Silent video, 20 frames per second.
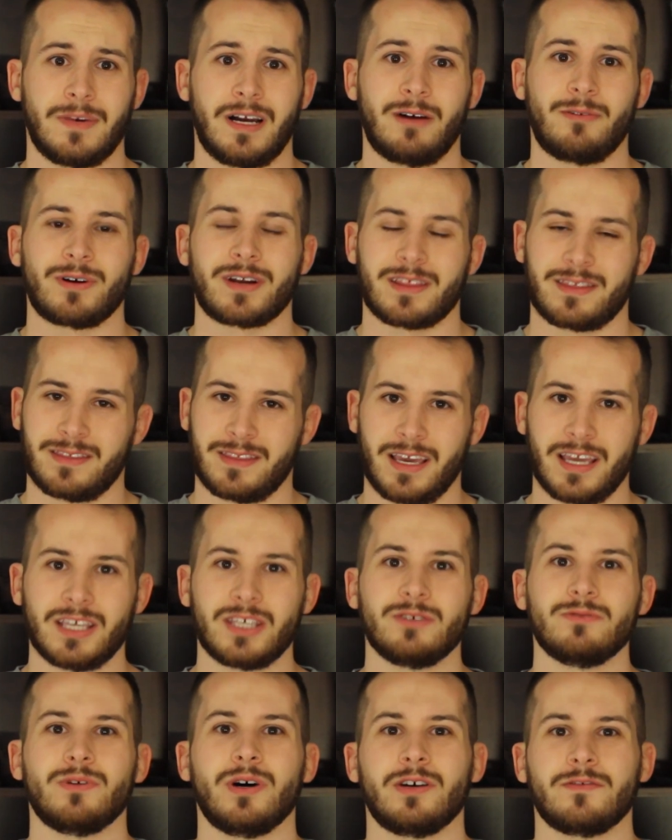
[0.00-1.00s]
I want to
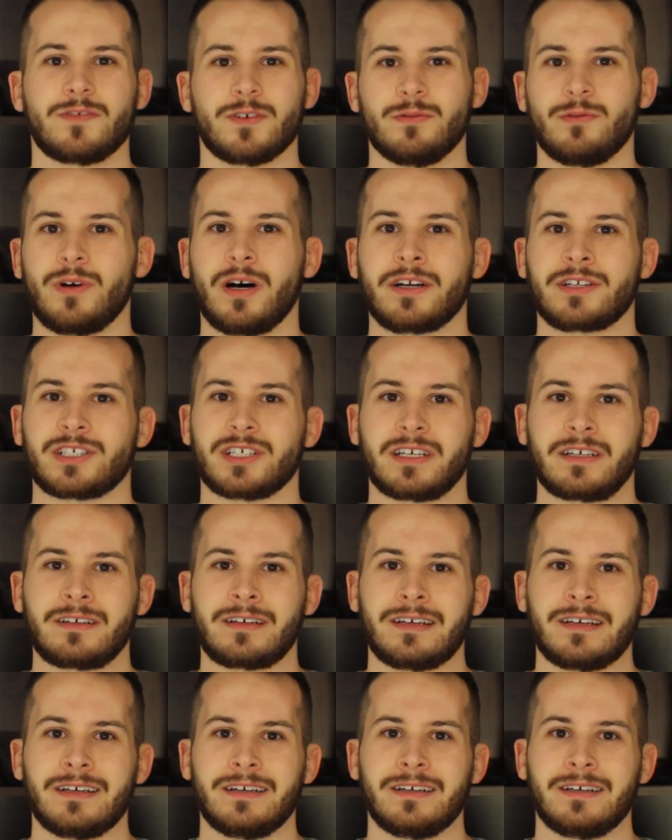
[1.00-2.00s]
thank you all for
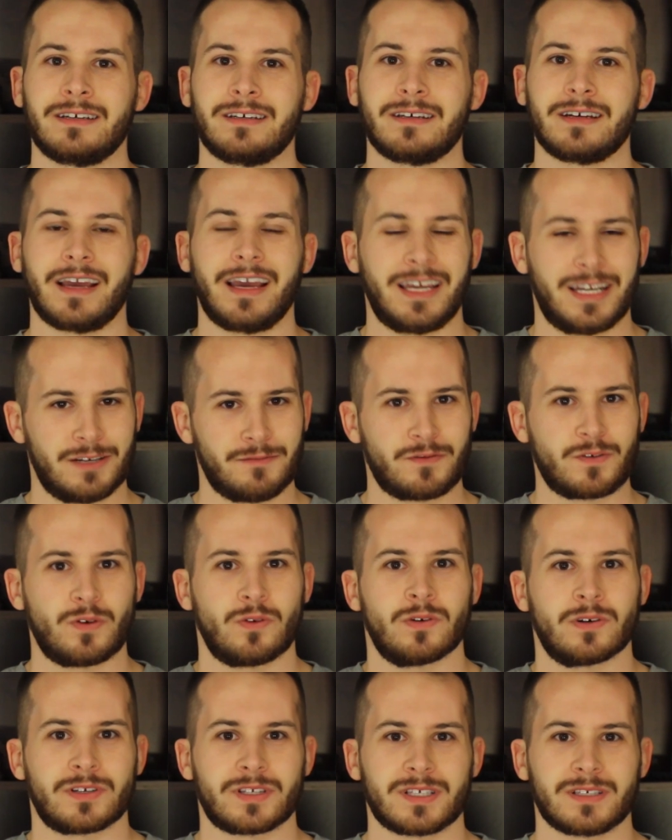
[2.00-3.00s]
watching, and of
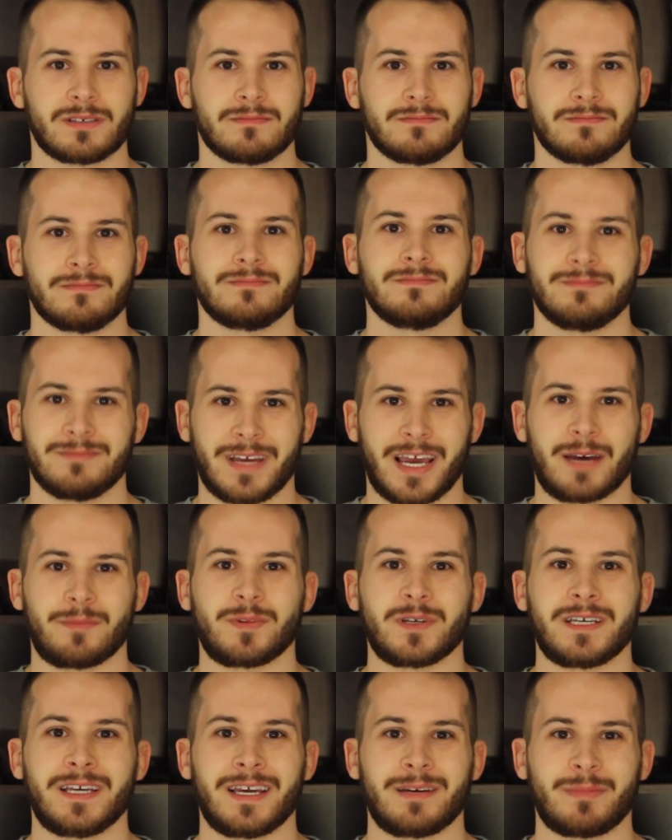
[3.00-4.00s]
course,
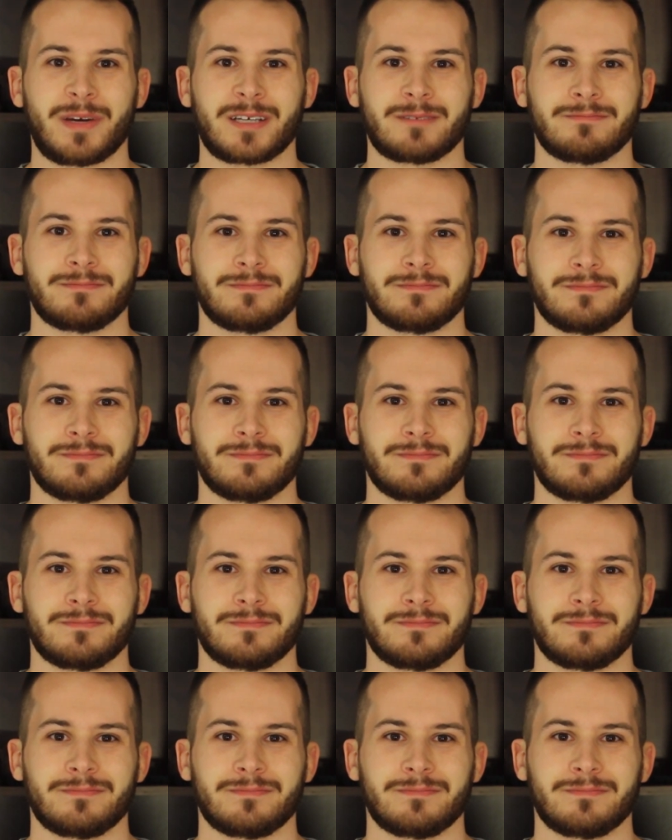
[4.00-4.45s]
happy gaming.